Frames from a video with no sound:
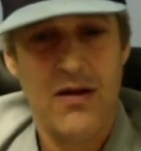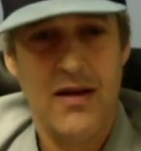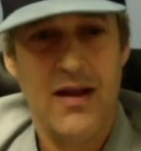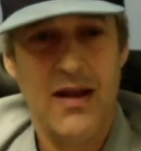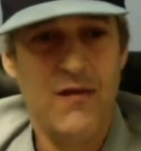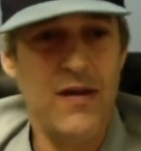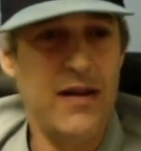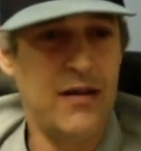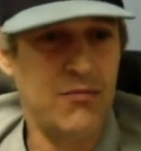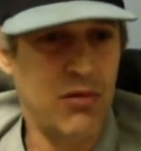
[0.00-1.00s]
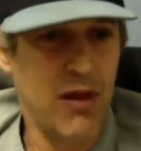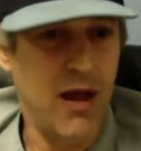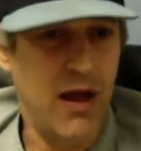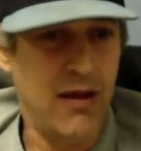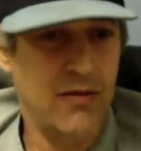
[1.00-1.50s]
if he can
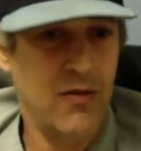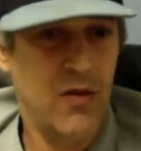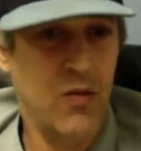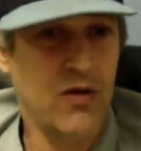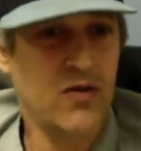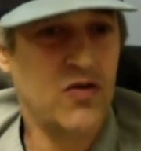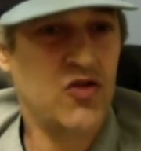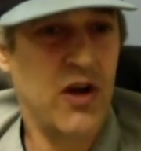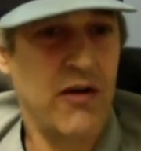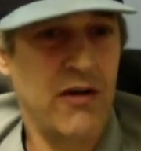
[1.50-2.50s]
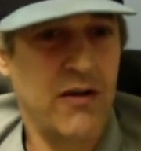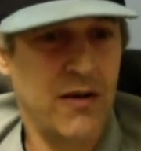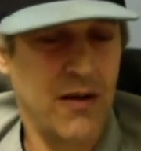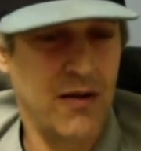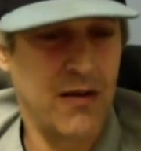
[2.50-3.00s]
play. We're just sharing
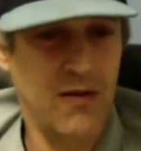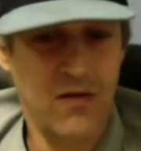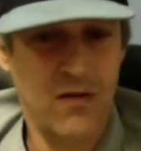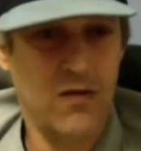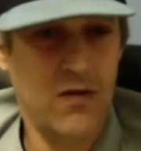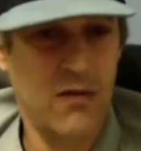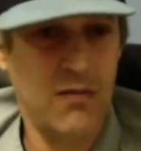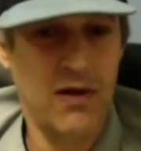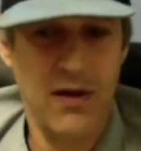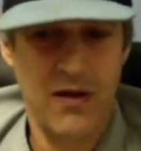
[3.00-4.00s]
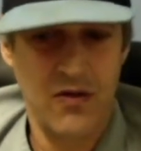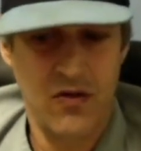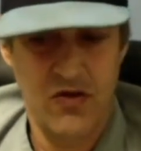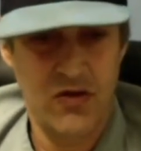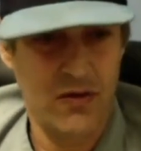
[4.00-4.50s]
that this is somebody that you
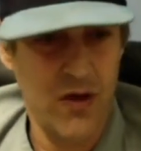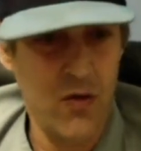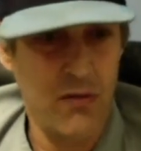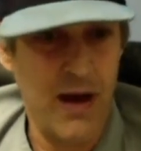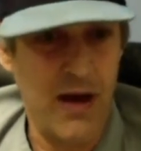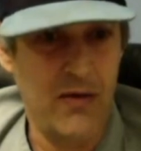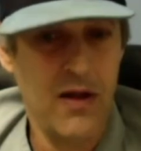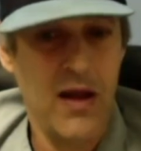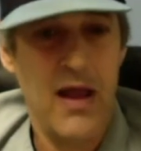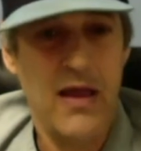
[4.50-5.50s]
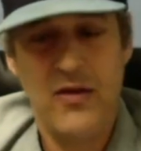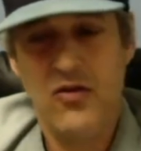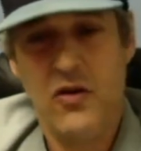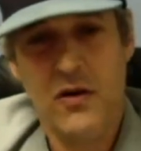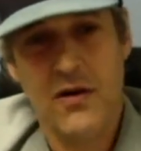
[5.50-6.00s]
should know about, and then
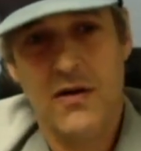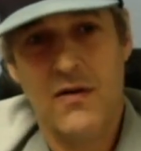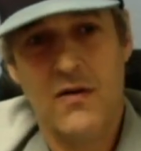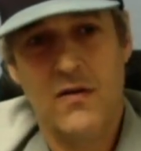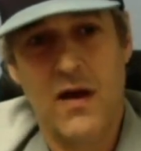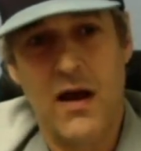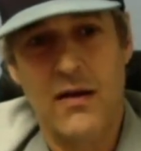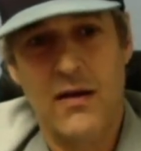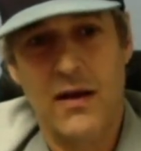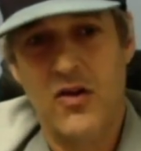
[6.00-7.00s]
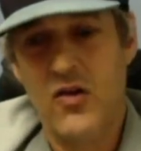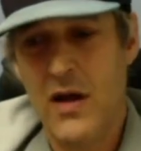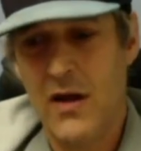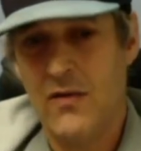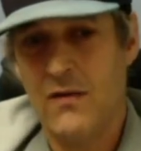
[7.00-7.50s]
you're going to decide. Like, you
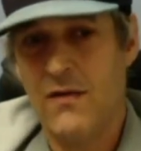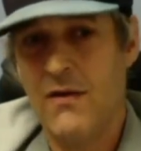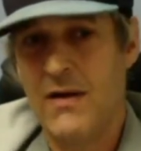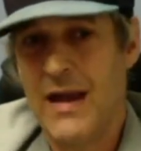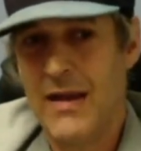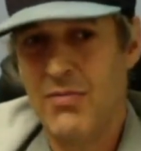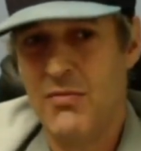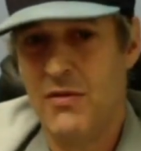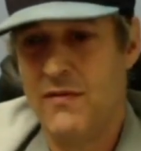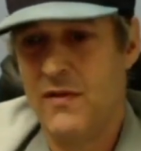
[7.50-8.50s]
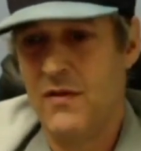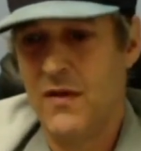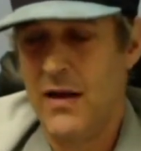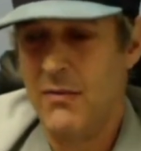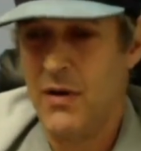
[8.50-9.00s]
guys are very capable of
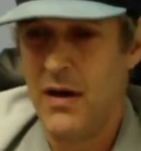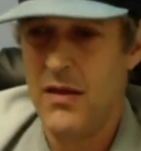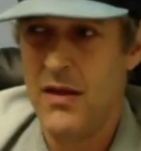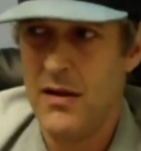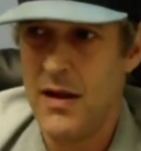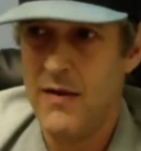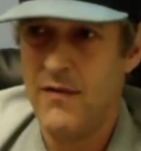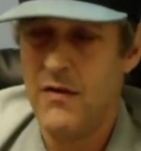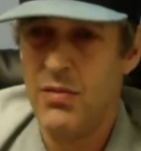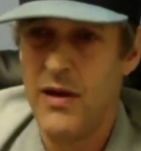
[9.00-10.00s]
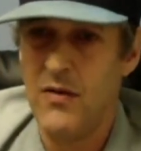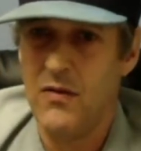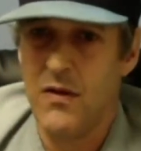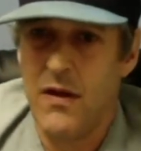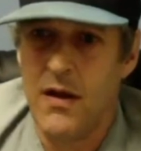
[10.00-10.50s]
deciding, but I think a lot of our players
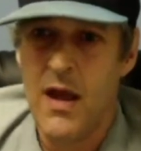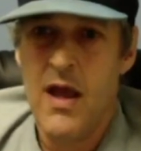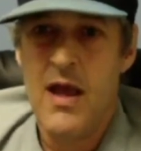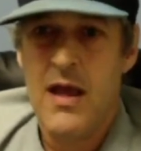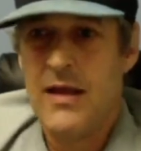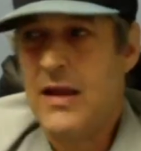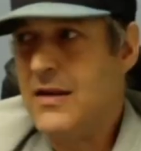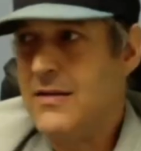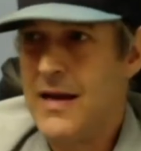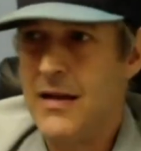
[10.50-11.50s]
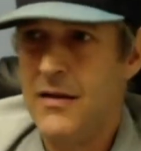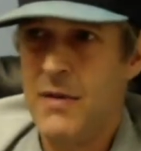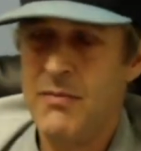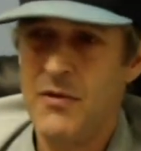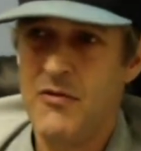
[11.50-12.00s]
think, can you tell them
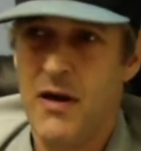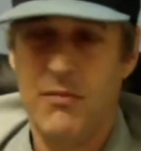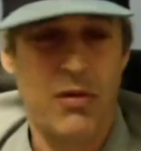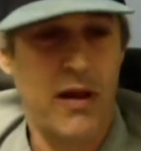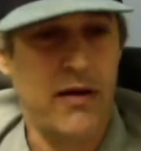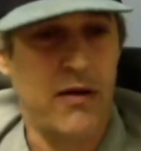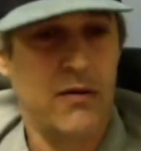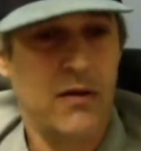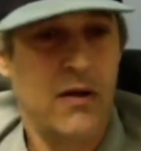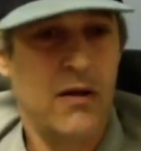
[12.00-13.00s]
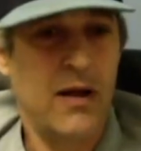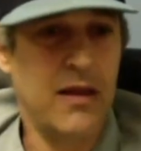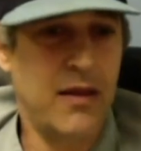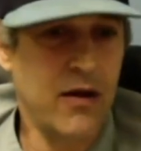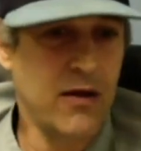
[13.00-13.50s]
I'm a great player? Like,
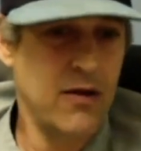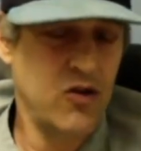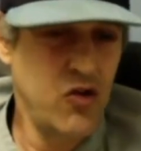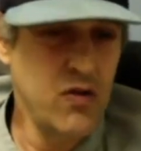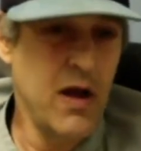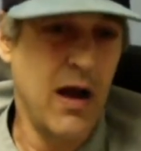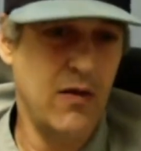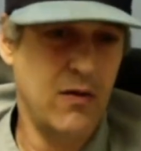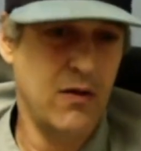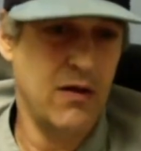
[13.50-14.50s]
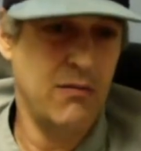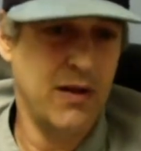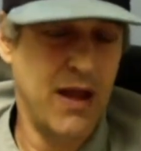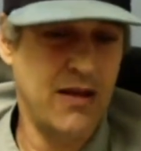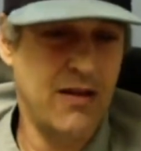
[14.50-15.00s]
they're good. You guys are going to,
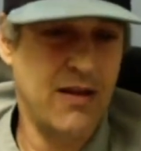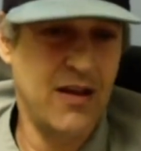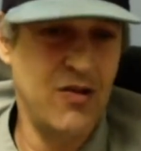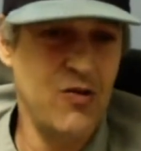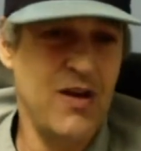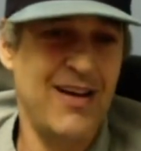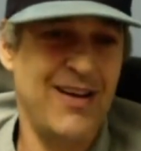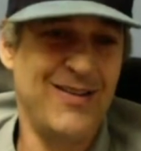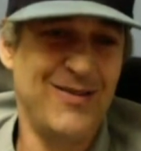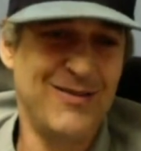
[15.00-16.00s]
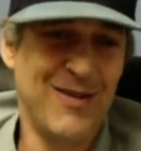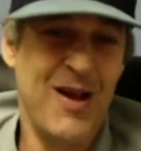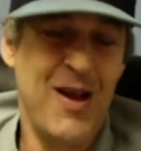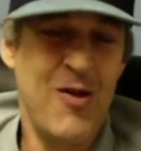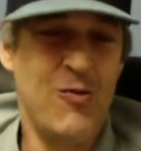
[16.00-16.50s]
can you kind of just,
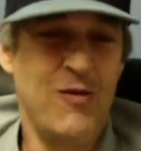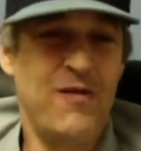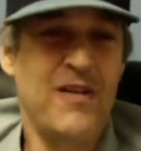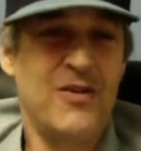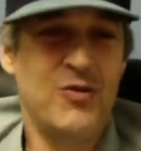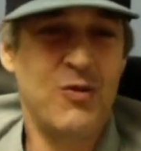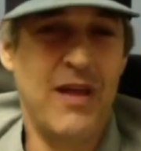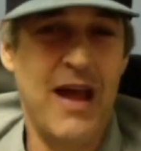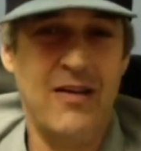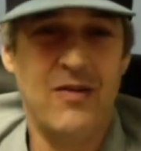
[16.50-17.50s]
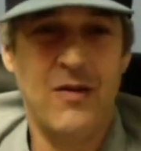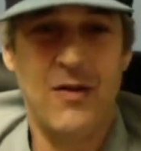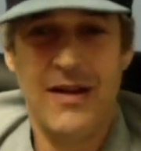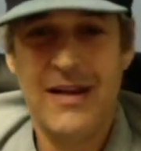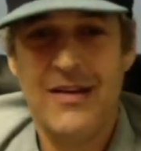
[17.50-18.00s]
we'll finish with that. So
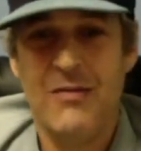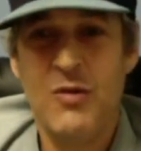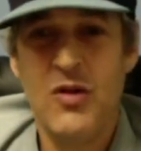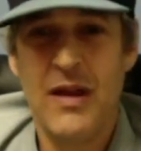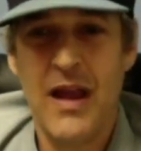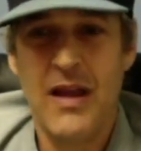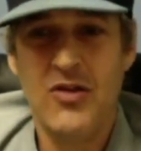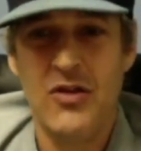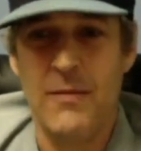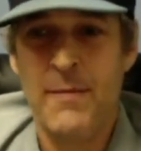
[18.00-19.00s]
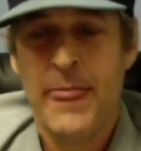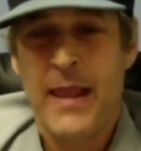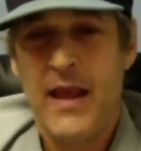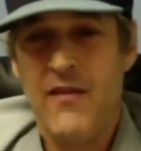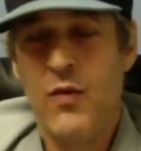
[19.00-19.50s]
like in communication,
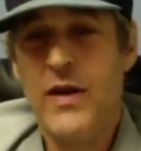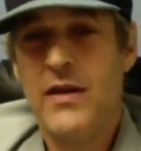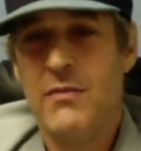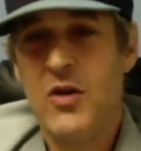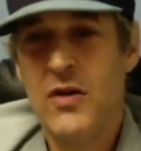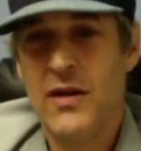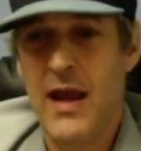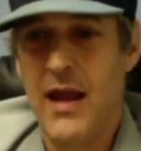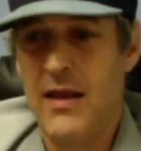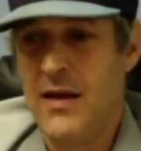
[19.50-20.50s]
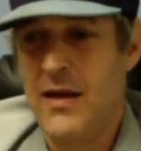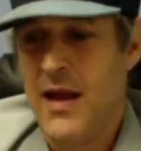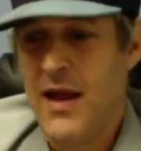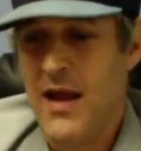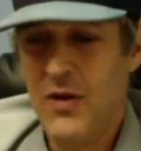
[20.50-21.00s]
if we communicate
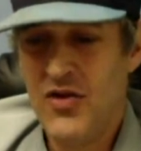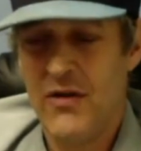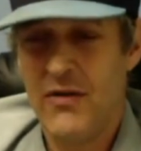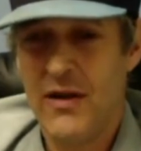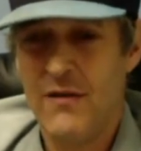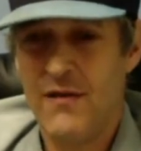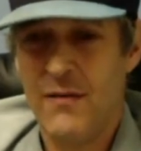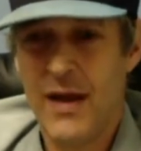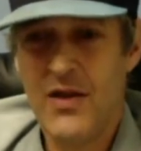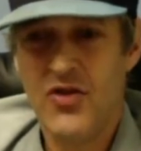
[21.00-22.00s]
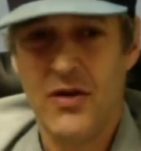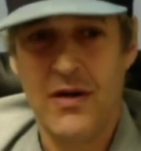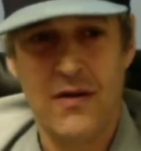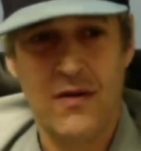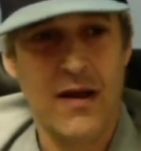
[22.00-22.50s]
and we share the information and
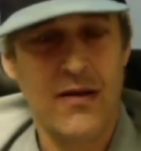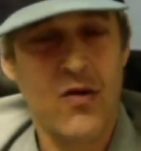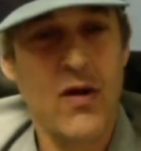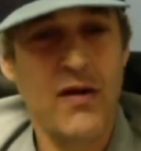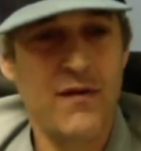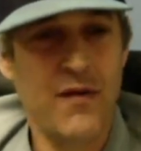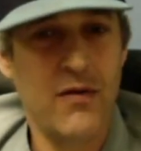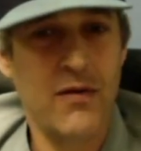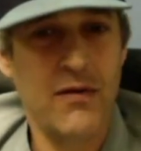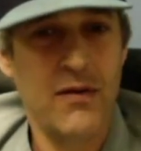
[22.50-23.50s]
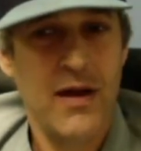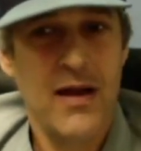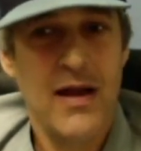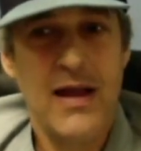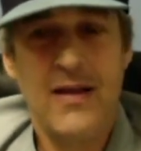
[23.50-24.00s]
it's not going further,
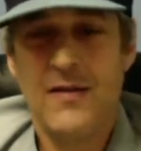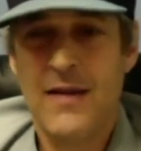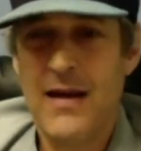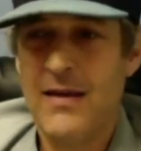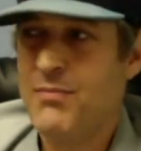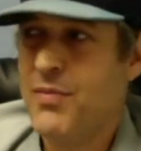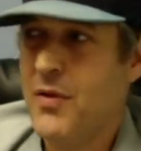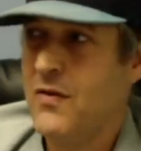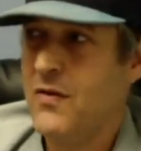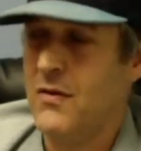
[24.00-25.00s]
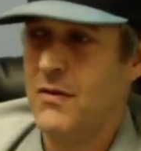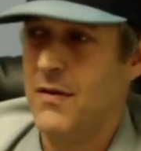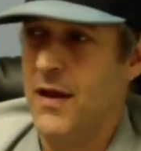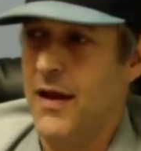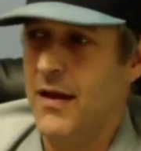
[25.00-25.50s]
it's not a personal
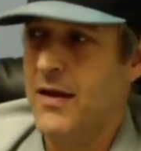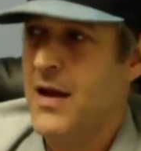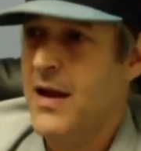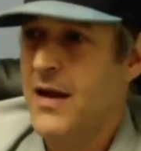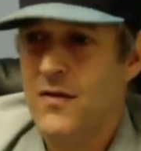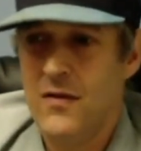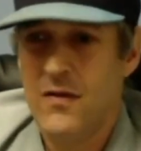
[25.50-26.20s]
thing. It's just